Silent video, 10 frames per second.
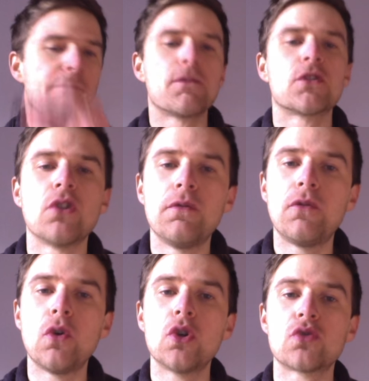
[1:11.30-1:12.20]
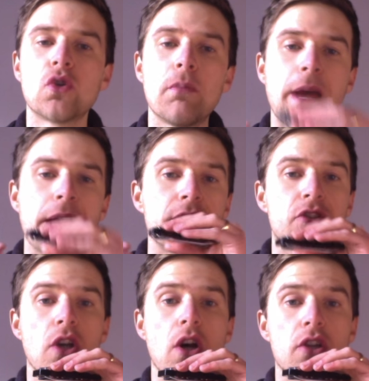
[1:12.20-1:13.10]
So four draw bend
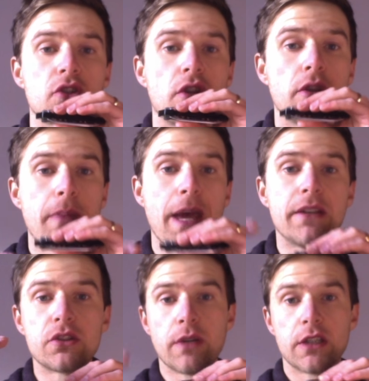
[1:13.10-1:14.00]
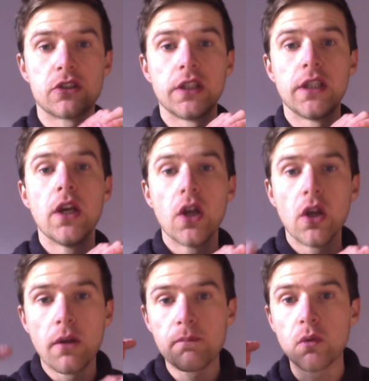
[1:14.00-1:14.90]
starts on the bend, so actually
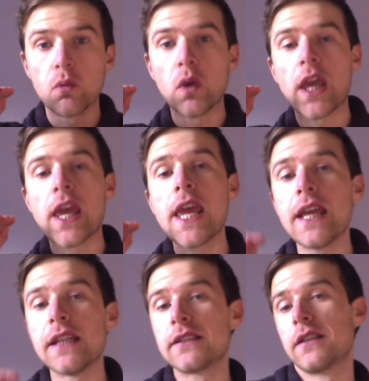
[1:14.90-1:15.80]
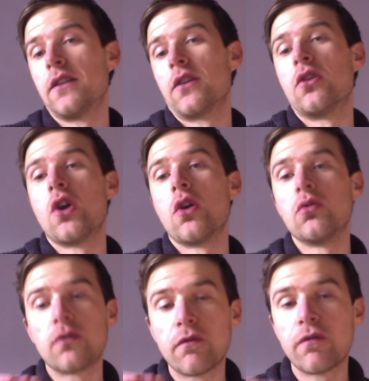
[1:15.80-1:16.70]
hit the note
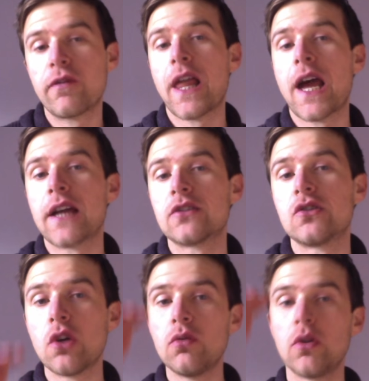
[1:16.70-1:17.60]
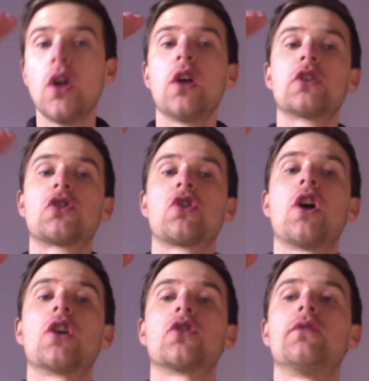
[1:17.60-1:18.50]
flat. Don't
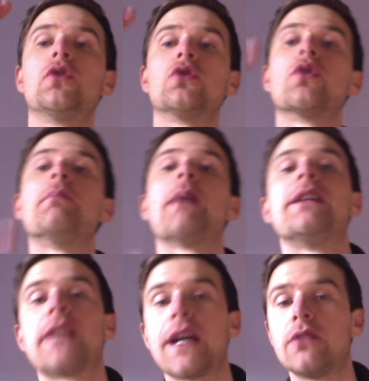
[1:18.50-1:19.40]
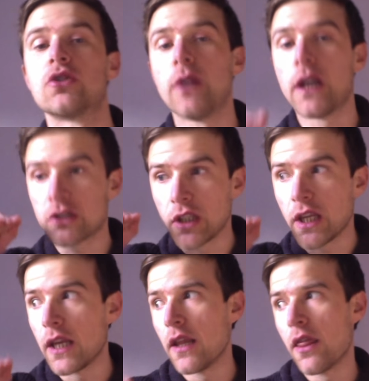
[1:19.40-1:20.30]
start on the four draw and bend down to it, actually
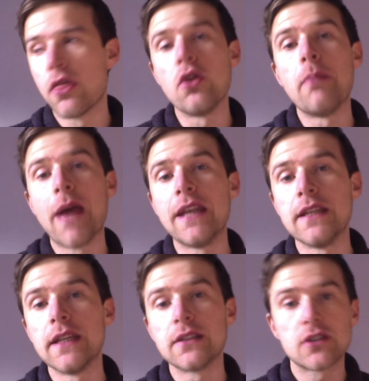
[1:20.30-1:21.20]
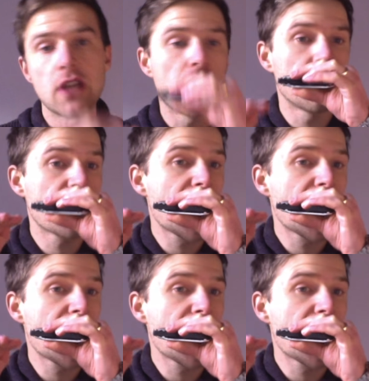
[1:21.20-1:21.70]
hit the bend itself.